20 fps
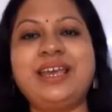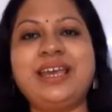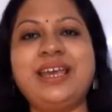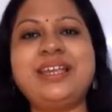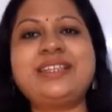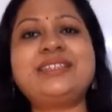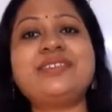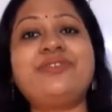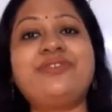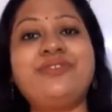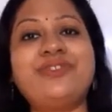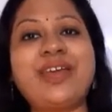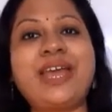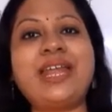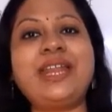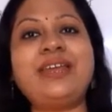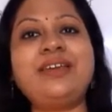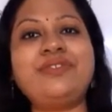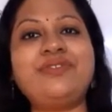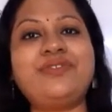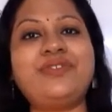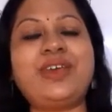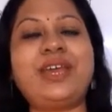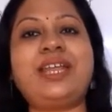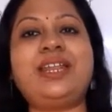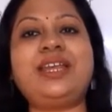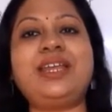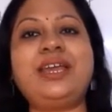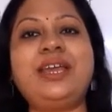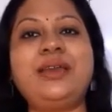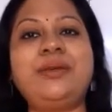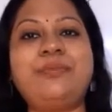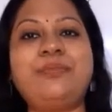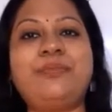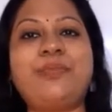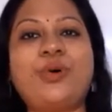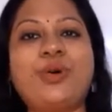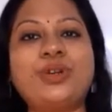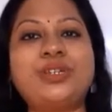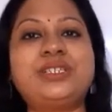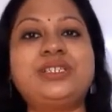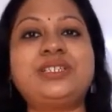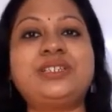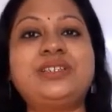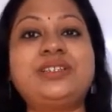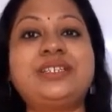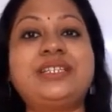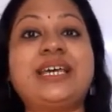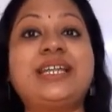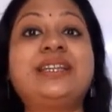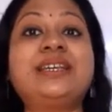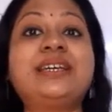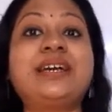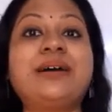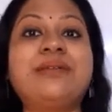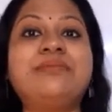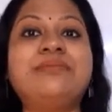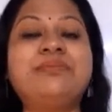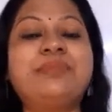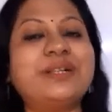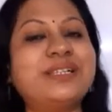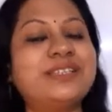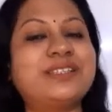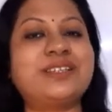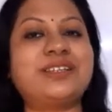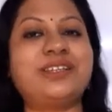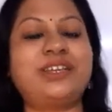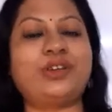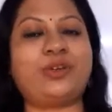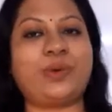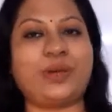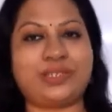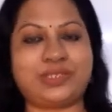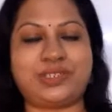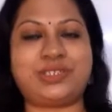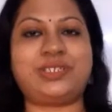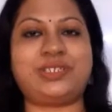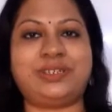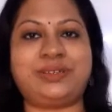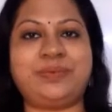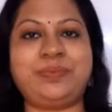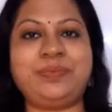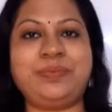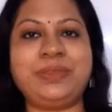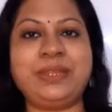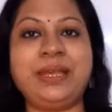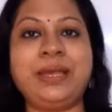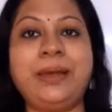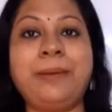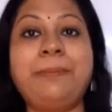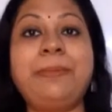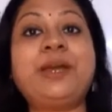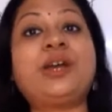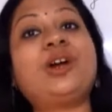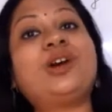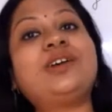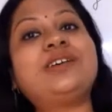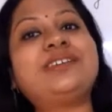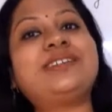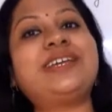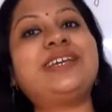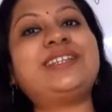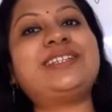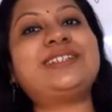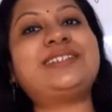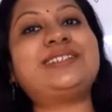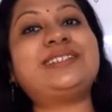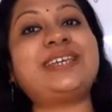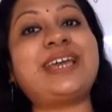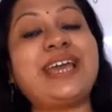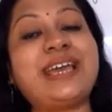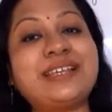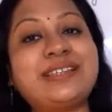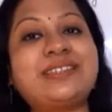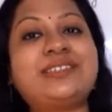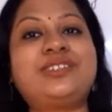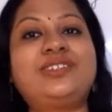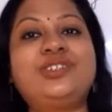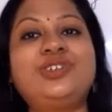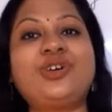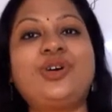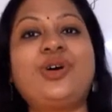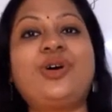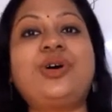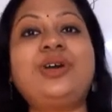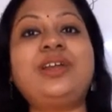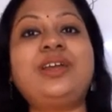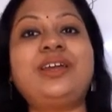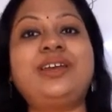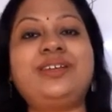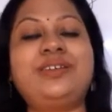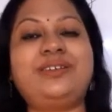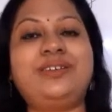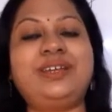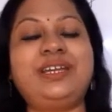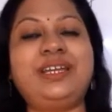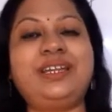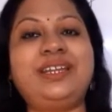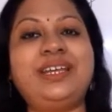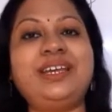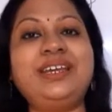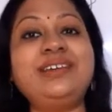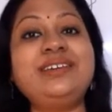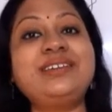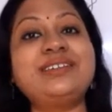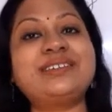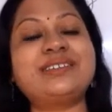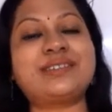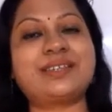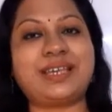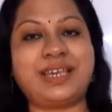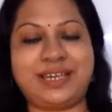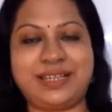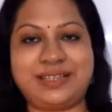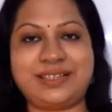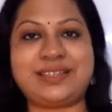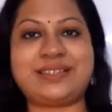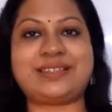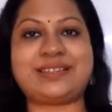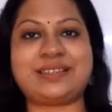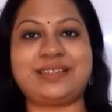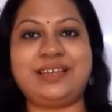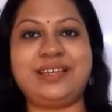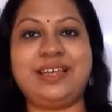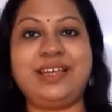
It's a very, very important and compulsory question because it tests your reading skills.